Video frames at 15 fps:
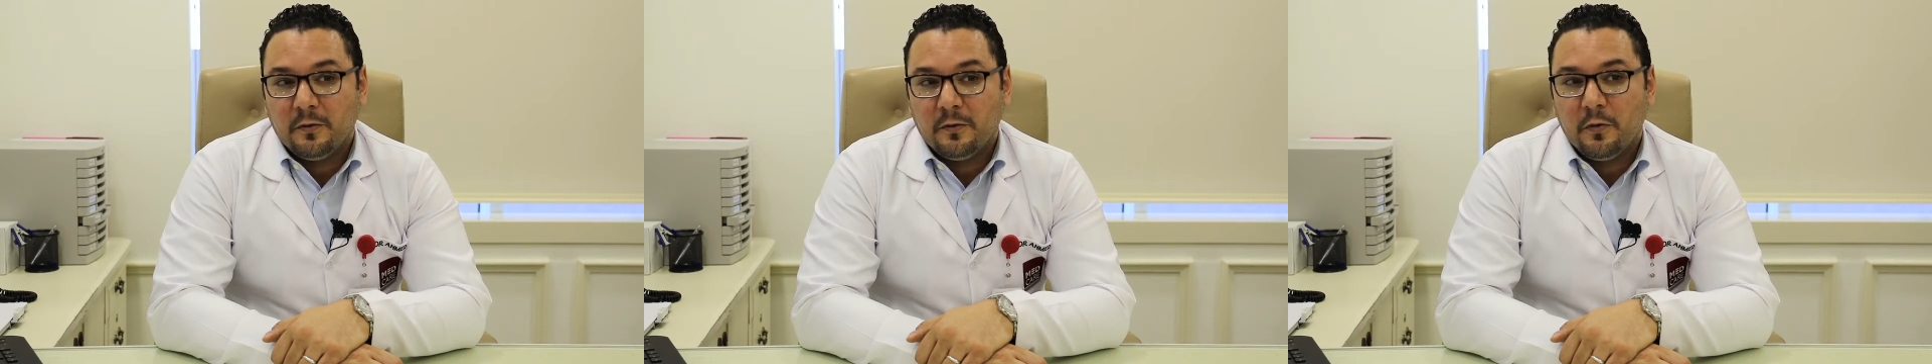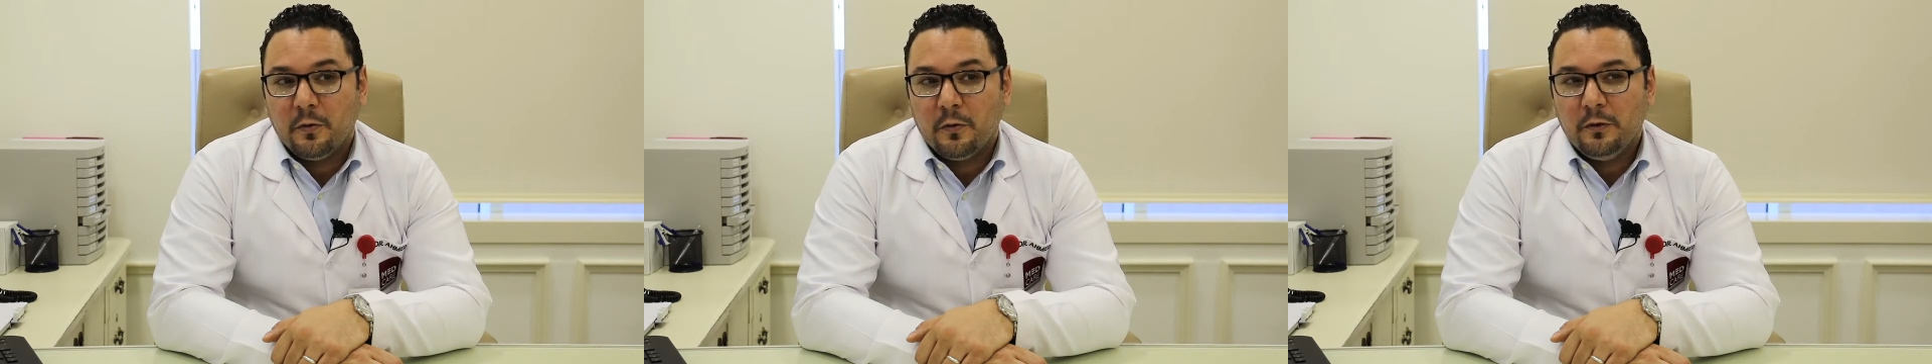
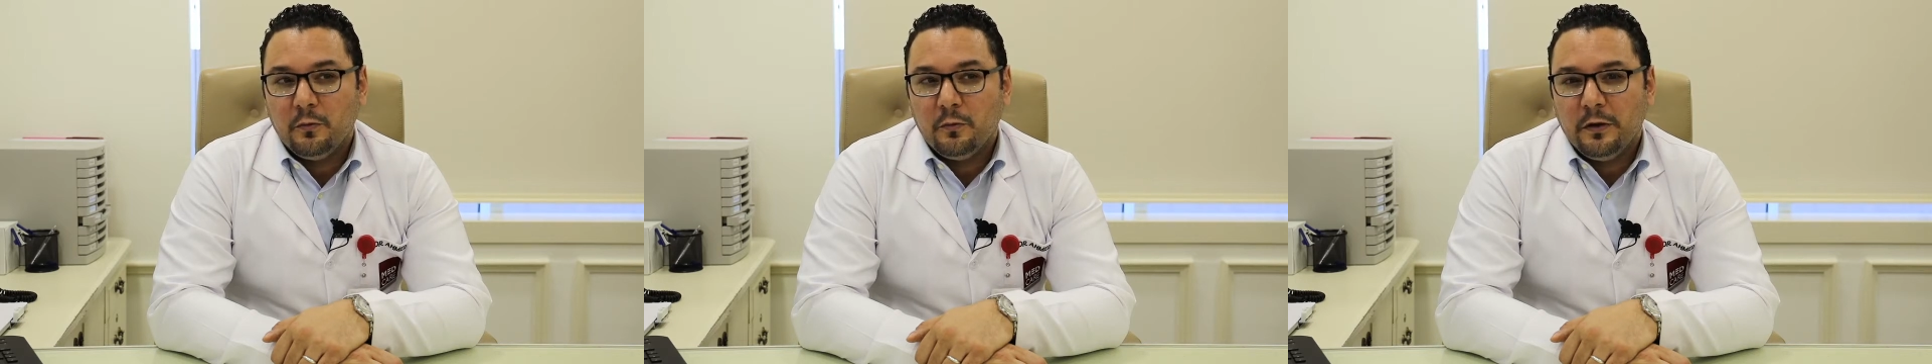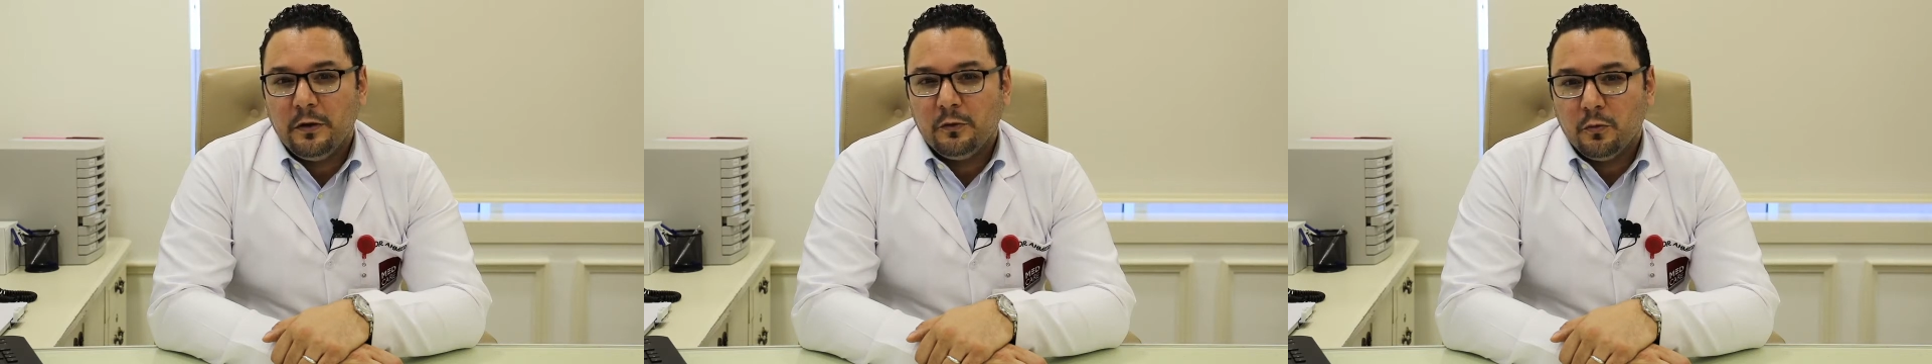When
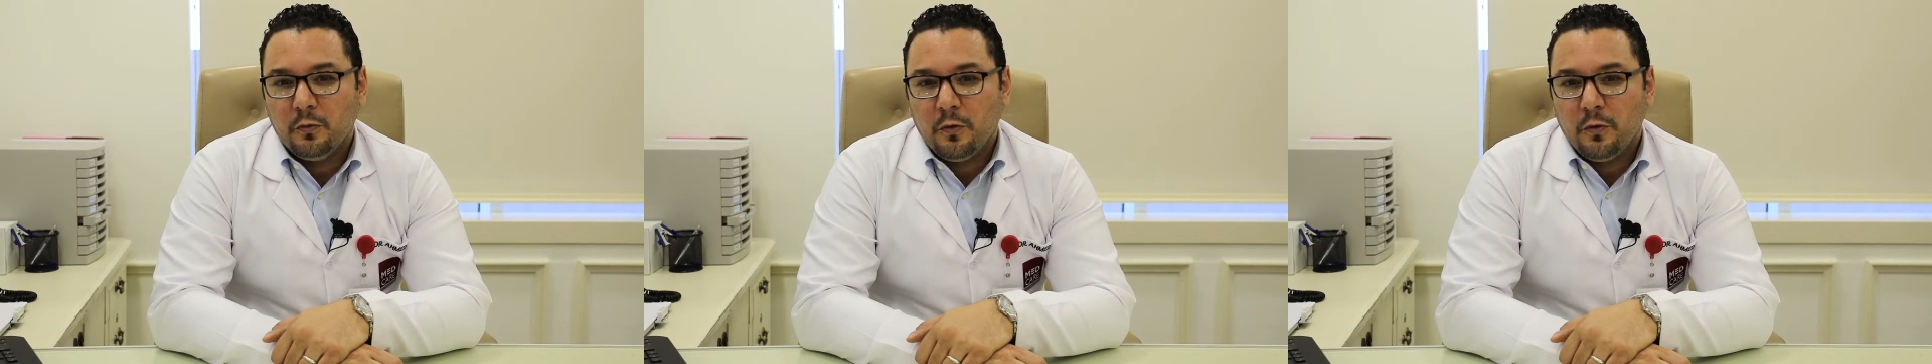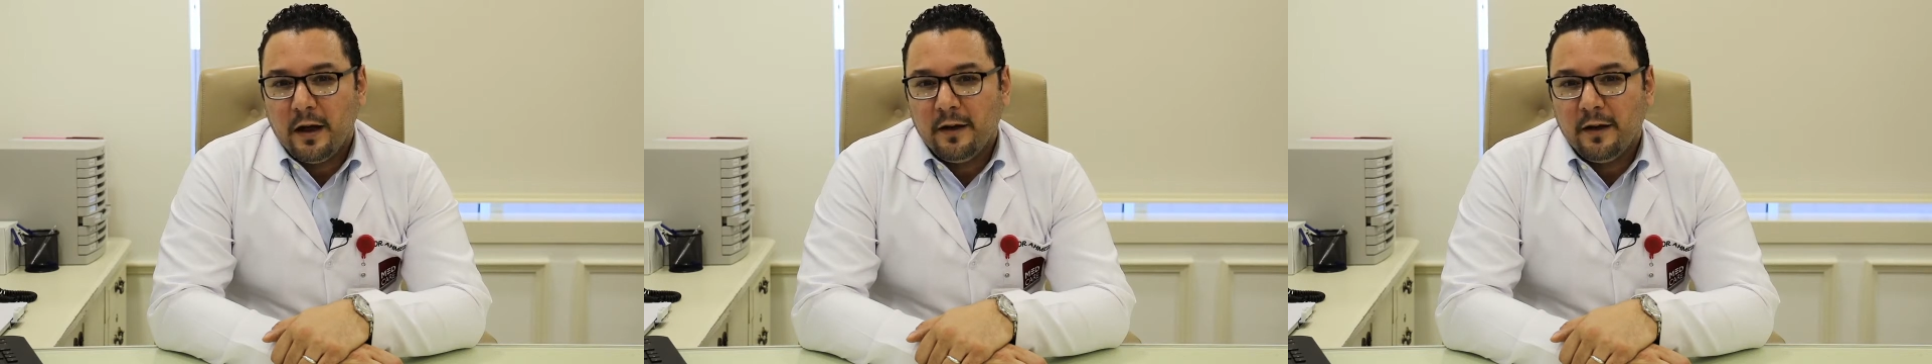we do
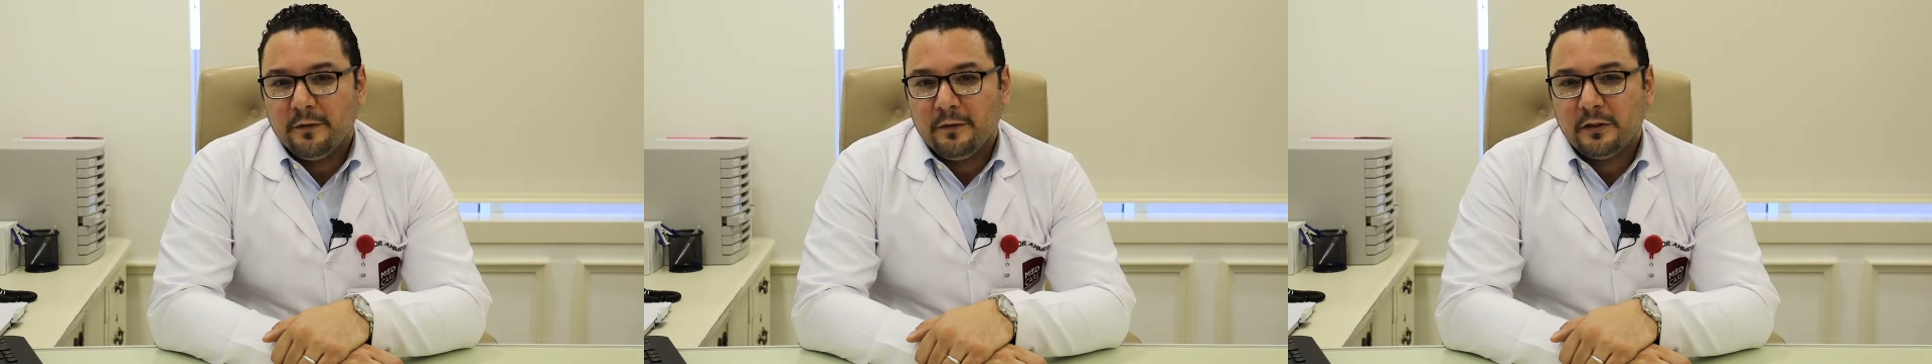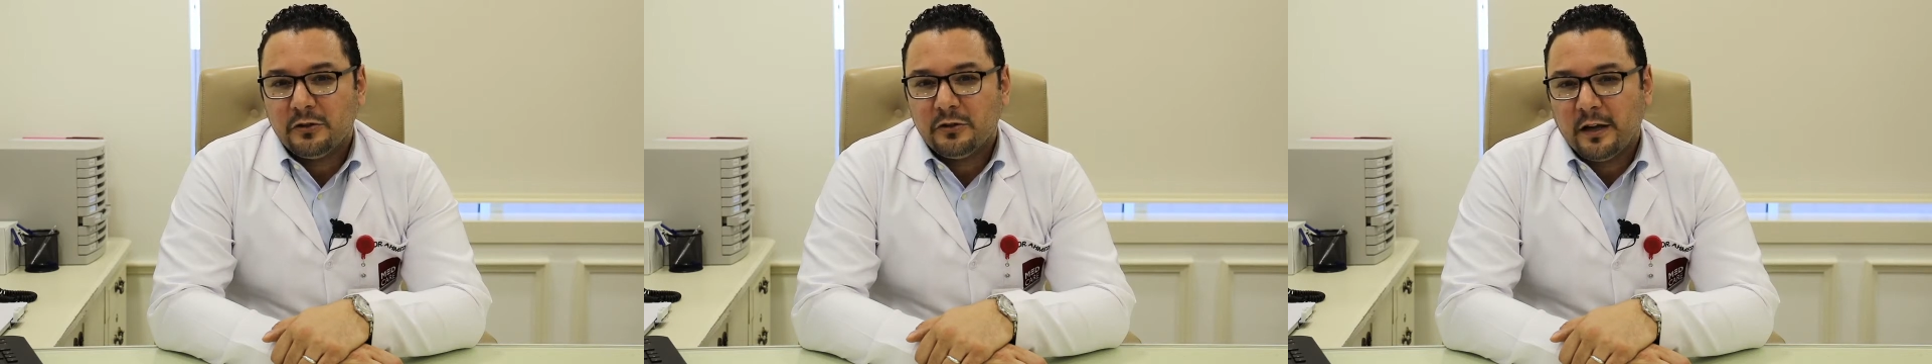have
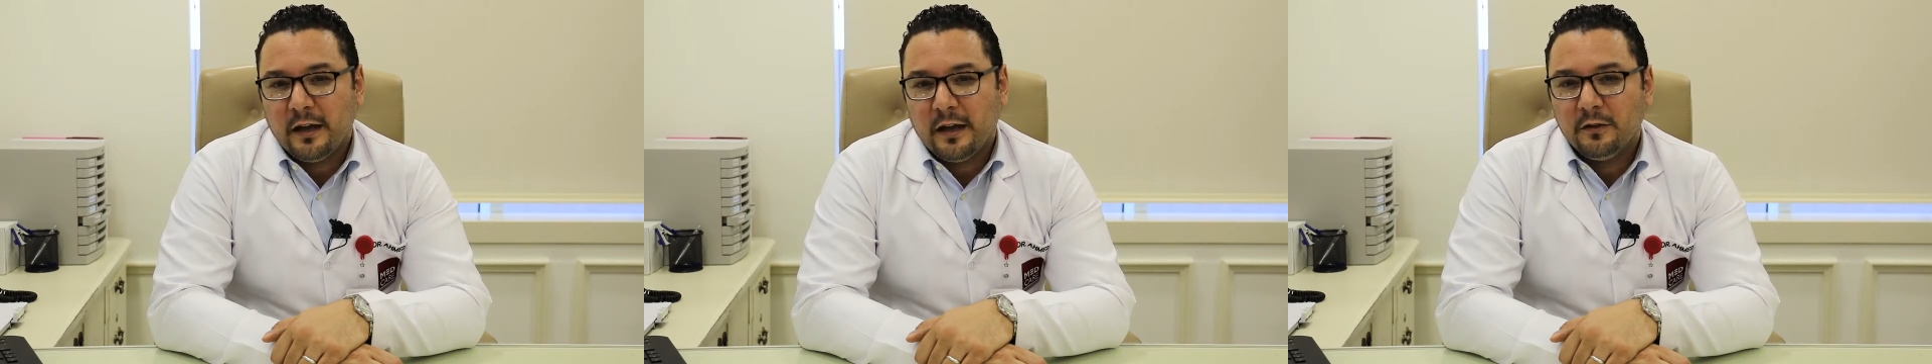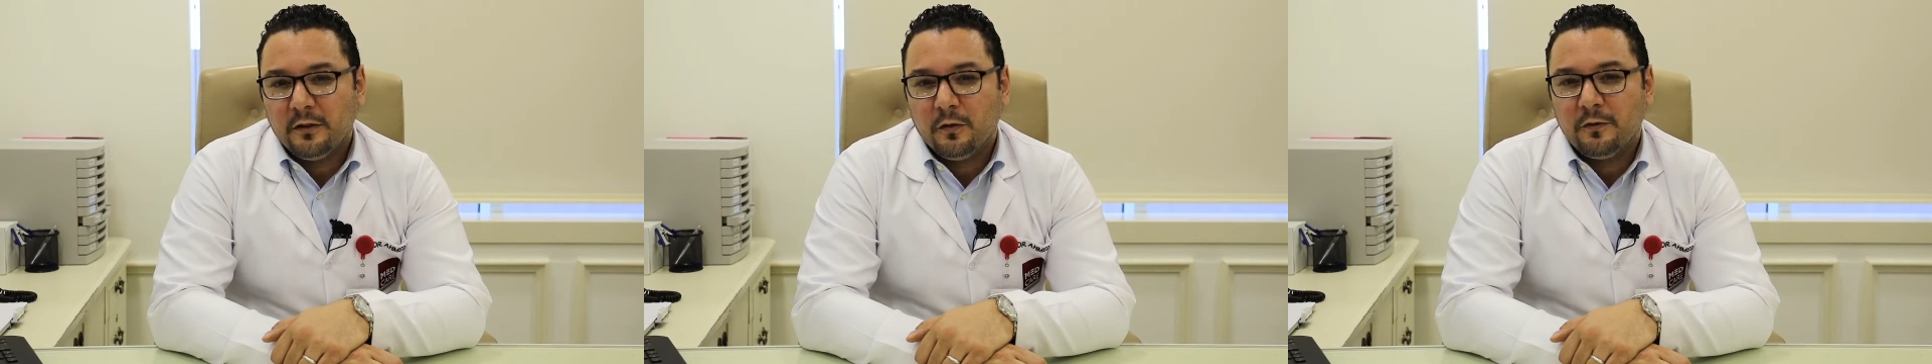such
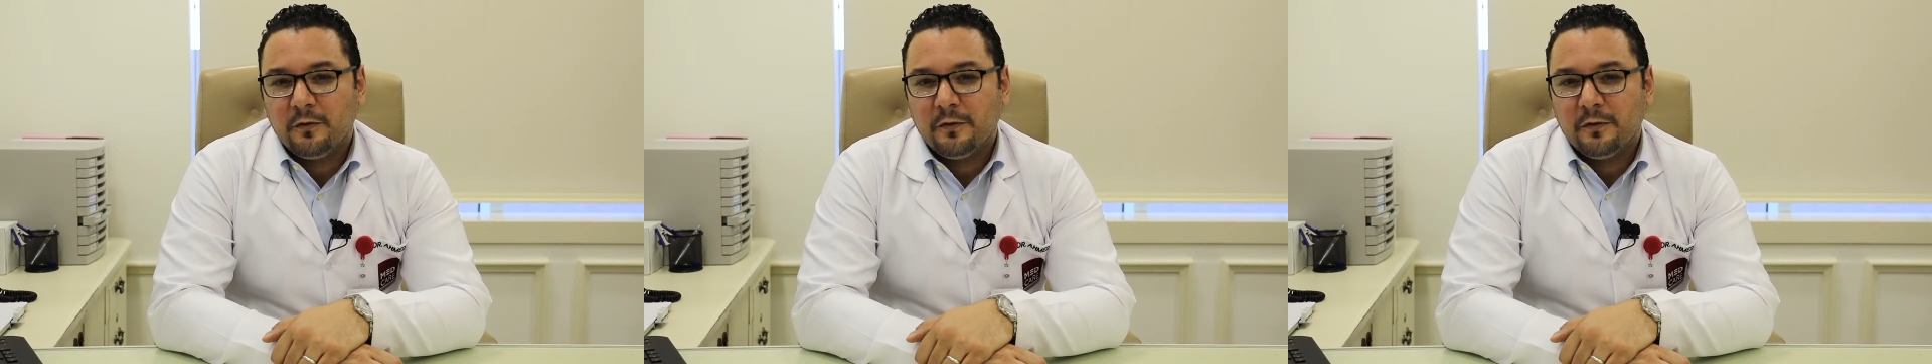kind of